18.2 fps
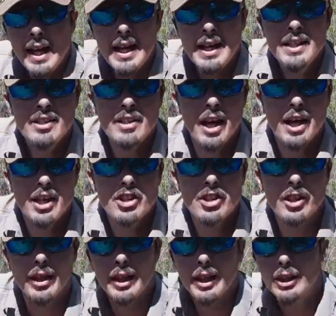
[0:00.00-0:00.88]
In
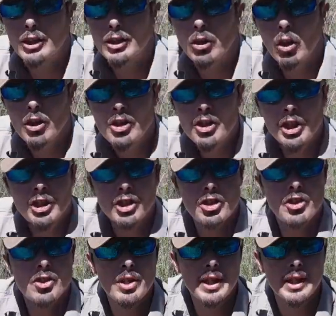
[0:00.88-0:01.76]
nature, it's not
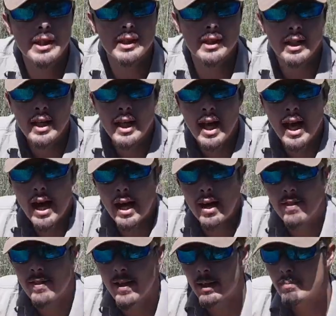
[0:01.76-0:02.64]
just trees
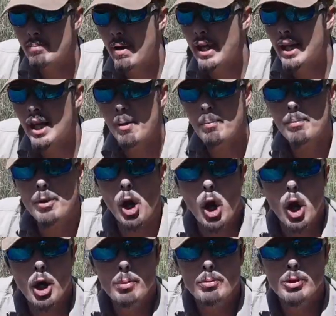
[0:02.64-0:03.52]
that make up the
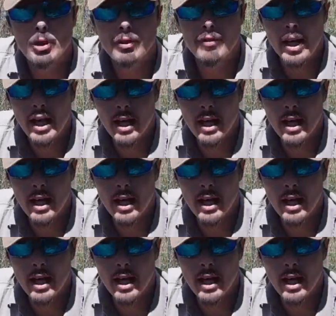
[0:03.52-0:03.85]
homes of